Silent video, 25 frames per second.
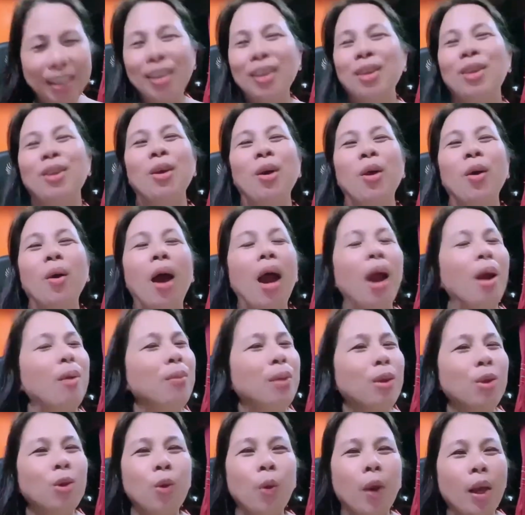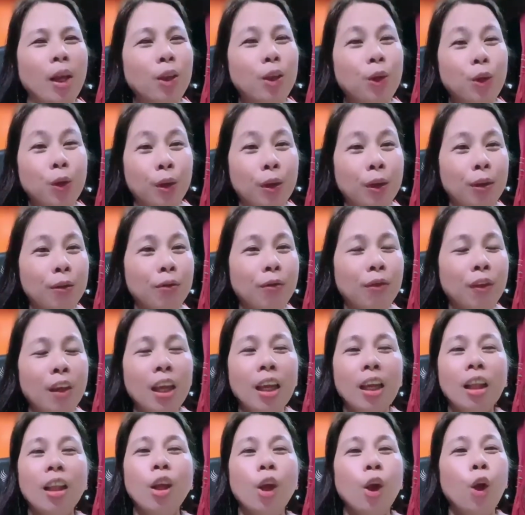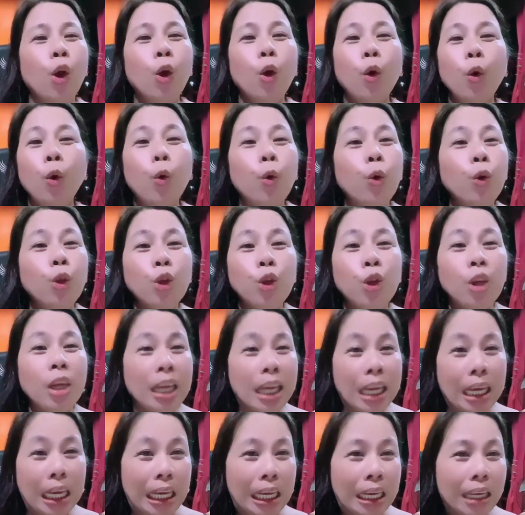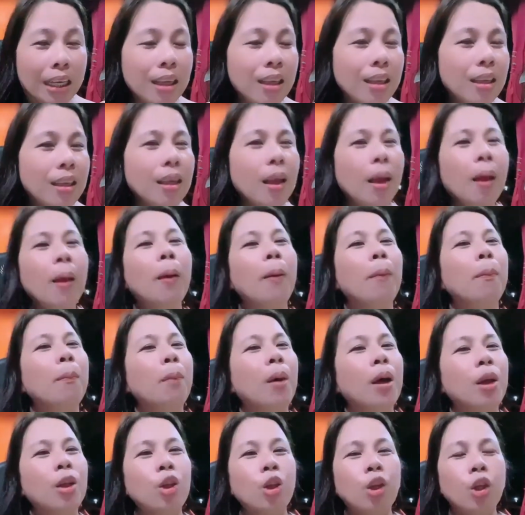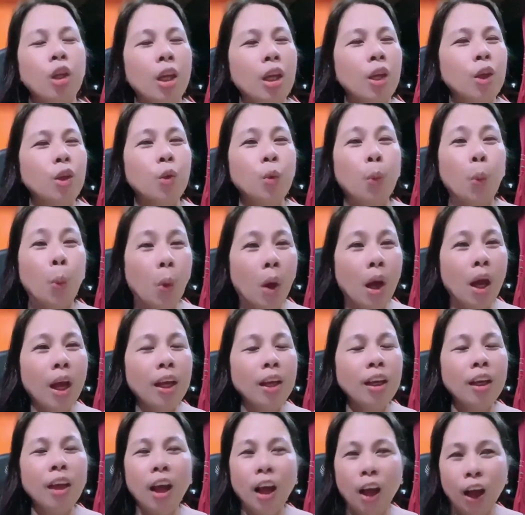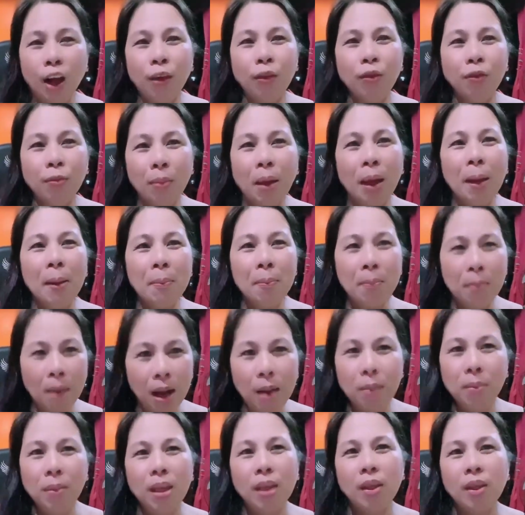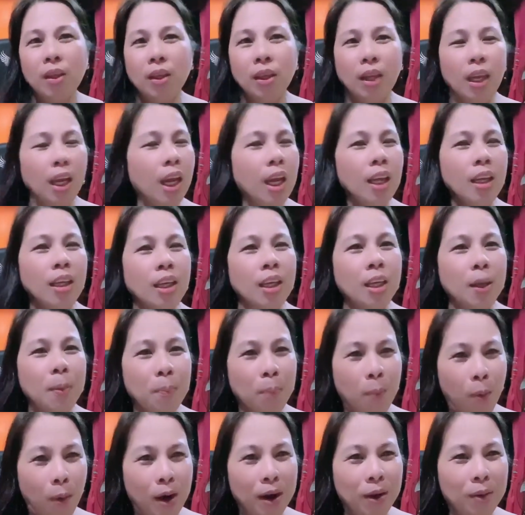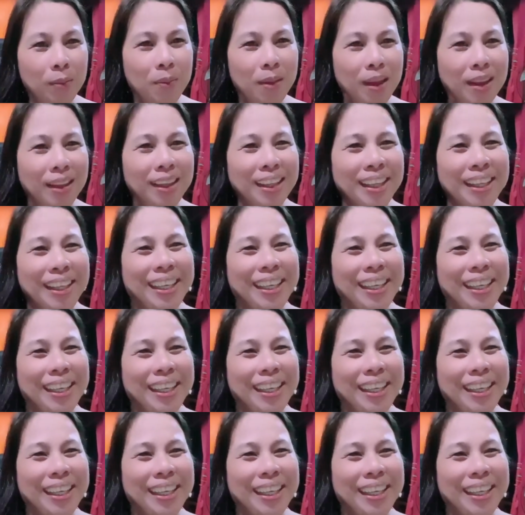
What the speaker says: So I'm not going to reveal who she is, but she is one of my mommies in the department.